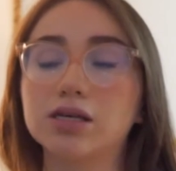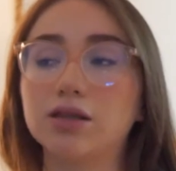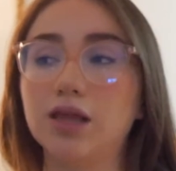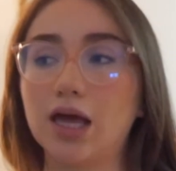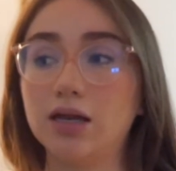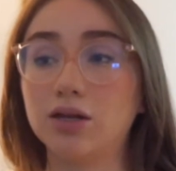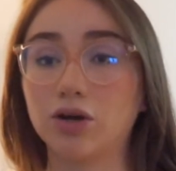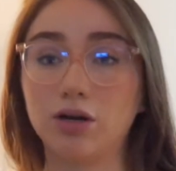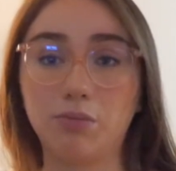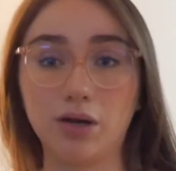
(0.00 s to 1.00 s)
then they're
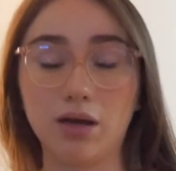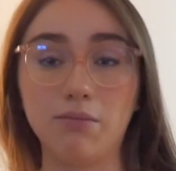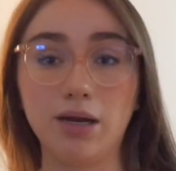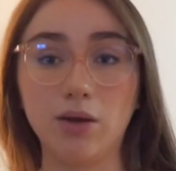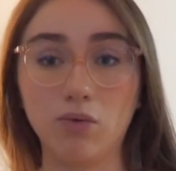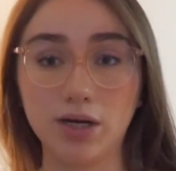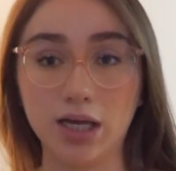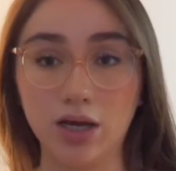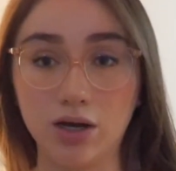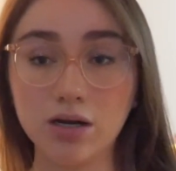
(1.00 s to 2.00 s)
gonna put a mini one
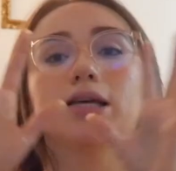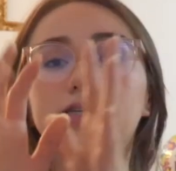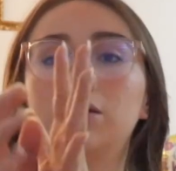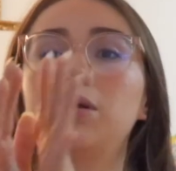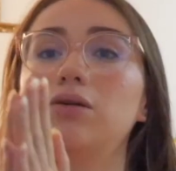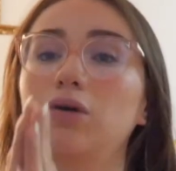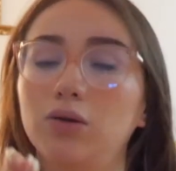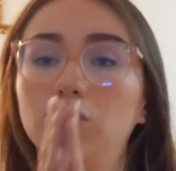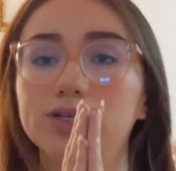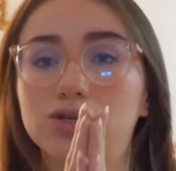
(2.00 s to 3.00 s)
here. That's gonna be
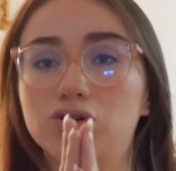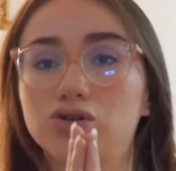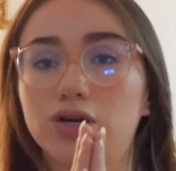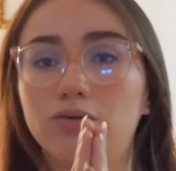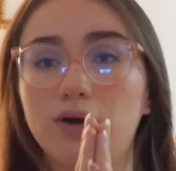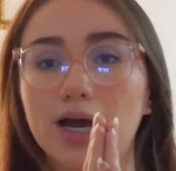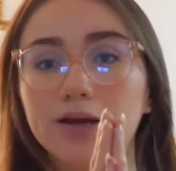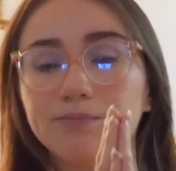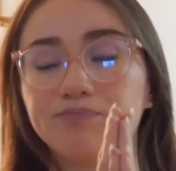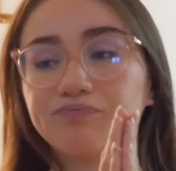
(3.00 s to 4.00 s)
in one surgery,
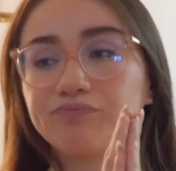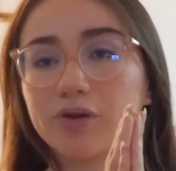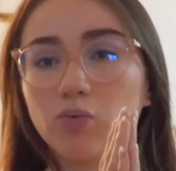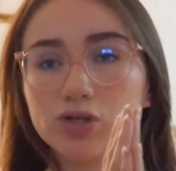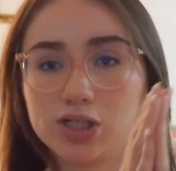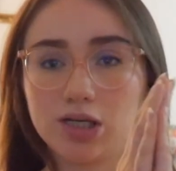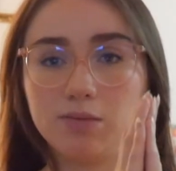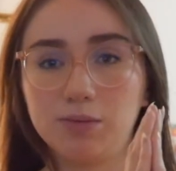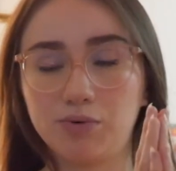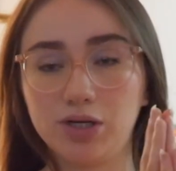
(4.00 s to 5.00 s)
right? Which is gonna
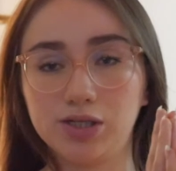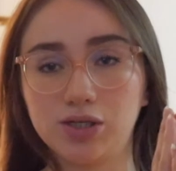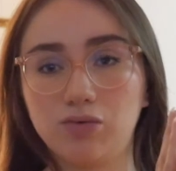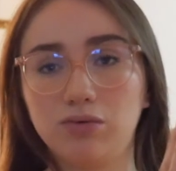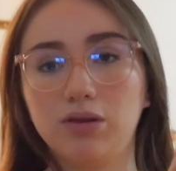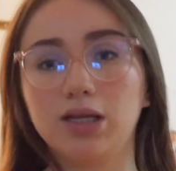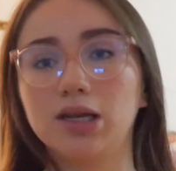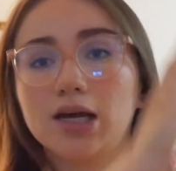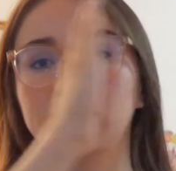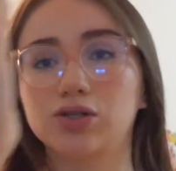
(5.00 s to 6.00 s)
be pretty soon. The
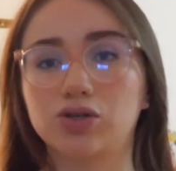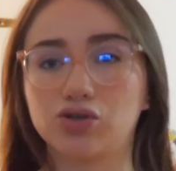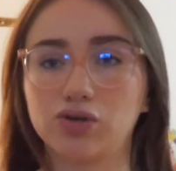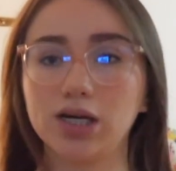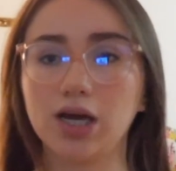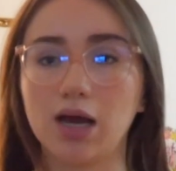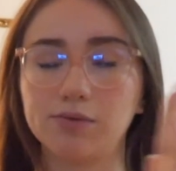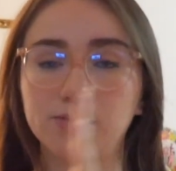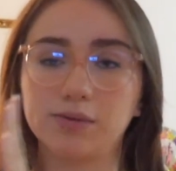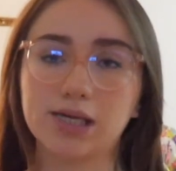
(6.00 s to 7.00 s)
next surgery I'm
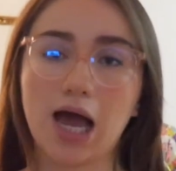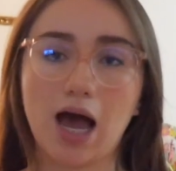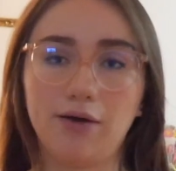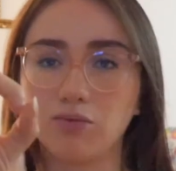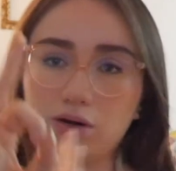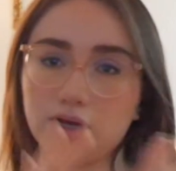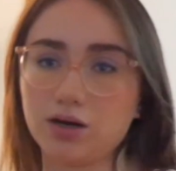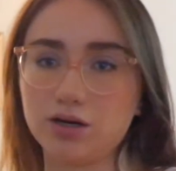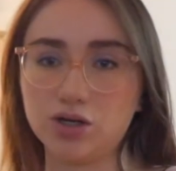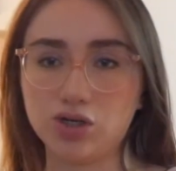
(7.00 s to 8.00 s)
supposed to have where they're
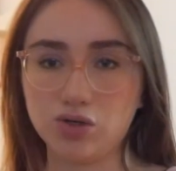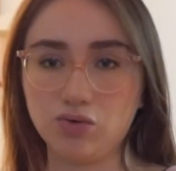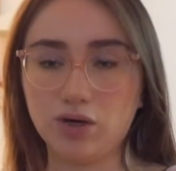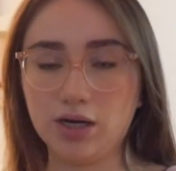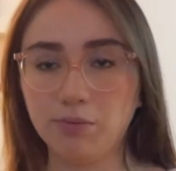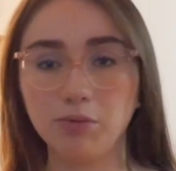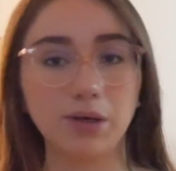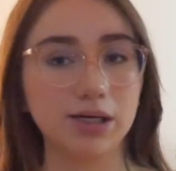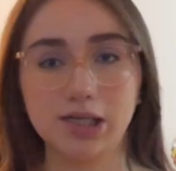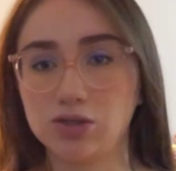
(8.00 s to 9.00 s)
gonna do a nipple,
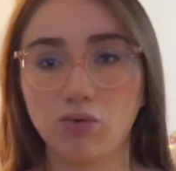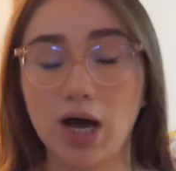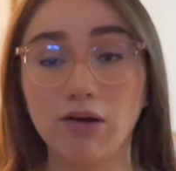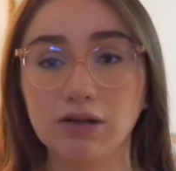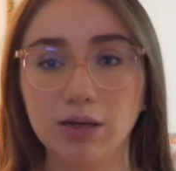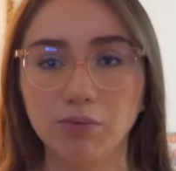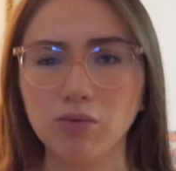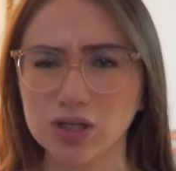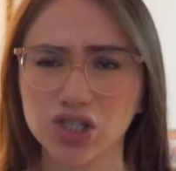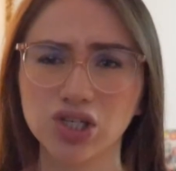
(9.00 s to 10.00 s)
because I don't have a nipple,
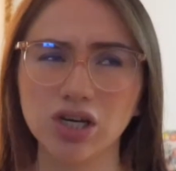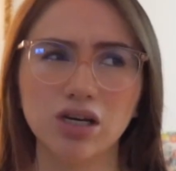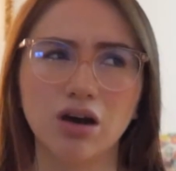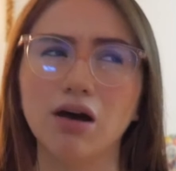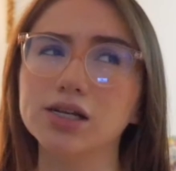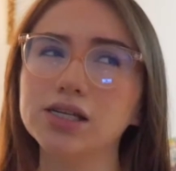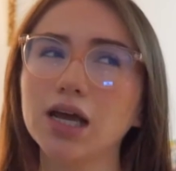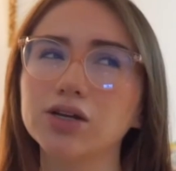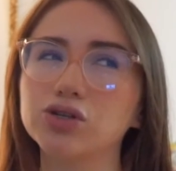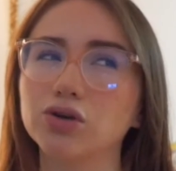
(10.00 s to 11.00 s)
which honestly I
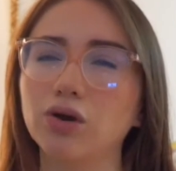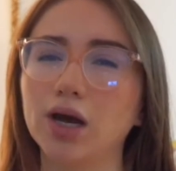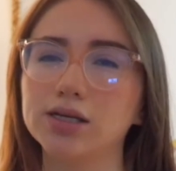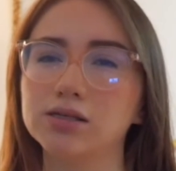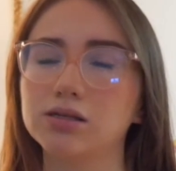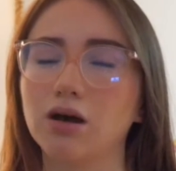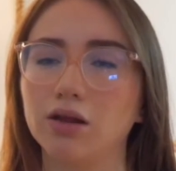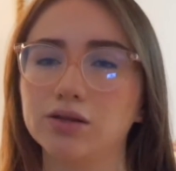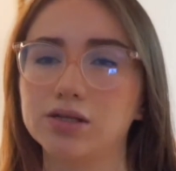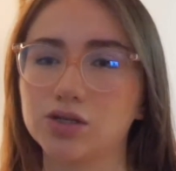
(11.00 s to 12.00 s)
could show you guys
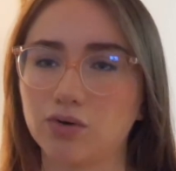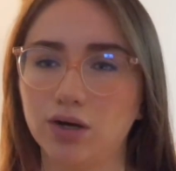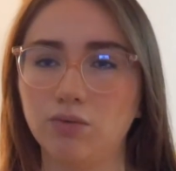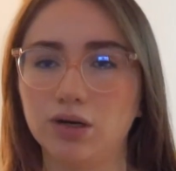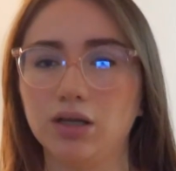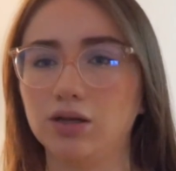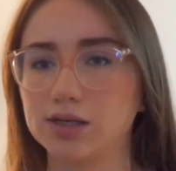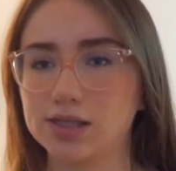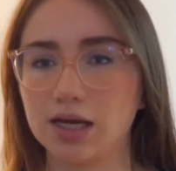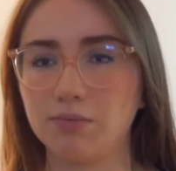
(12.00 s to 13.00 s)
on screen what it
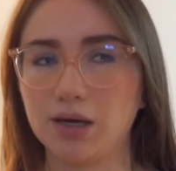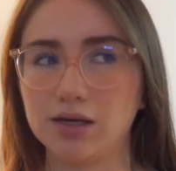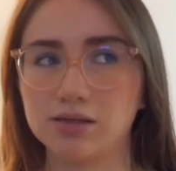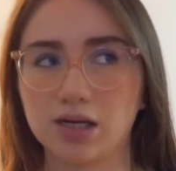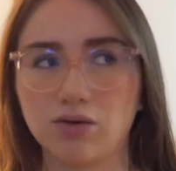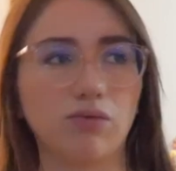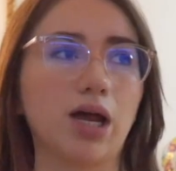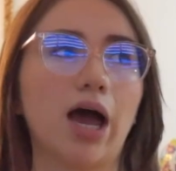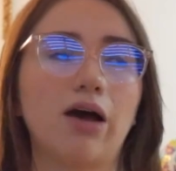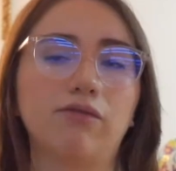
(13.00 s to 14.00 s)
looks like because I don't
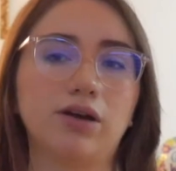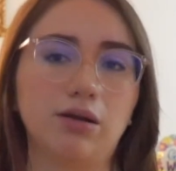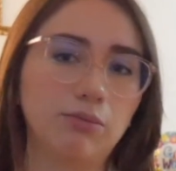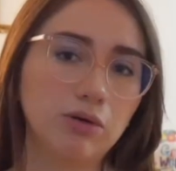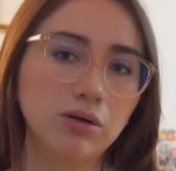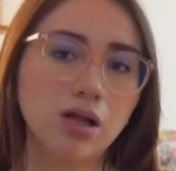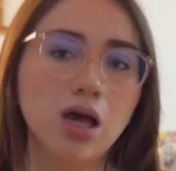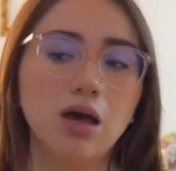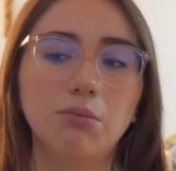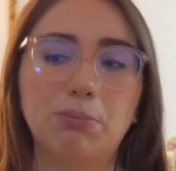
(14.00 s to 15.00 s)
have a nipple,
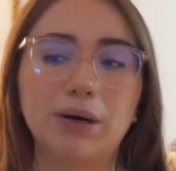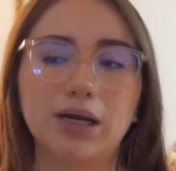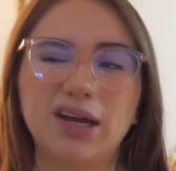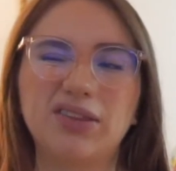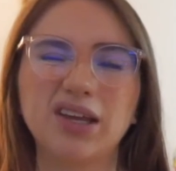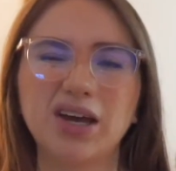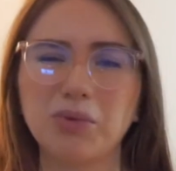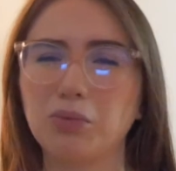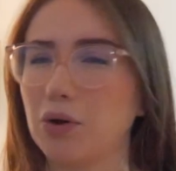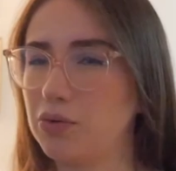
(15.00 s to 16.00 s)
but I think I
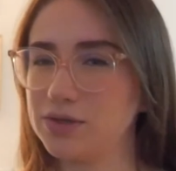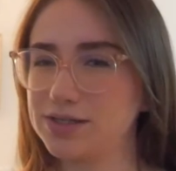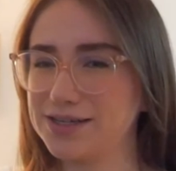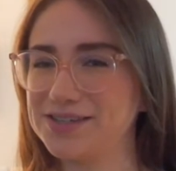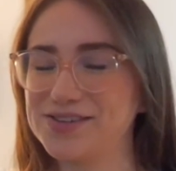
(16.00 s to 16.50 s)
won't.